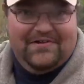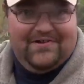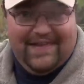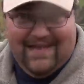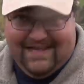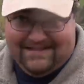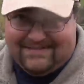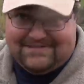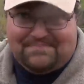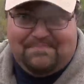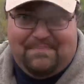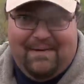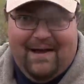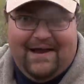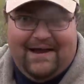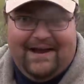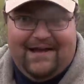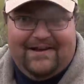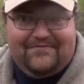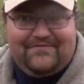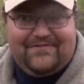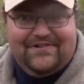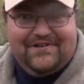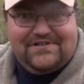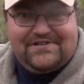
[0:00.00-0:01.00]
That's spot
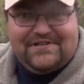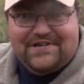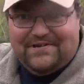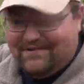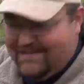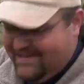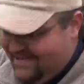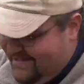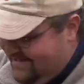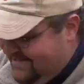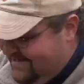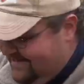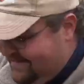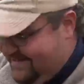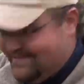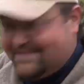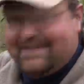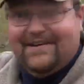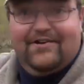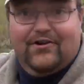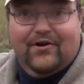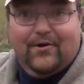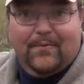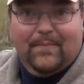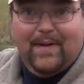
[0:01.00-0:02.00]
on fishing. Let's
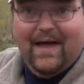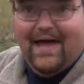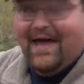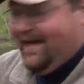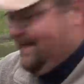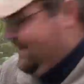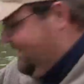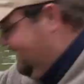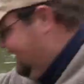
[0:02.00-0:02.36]
get her back.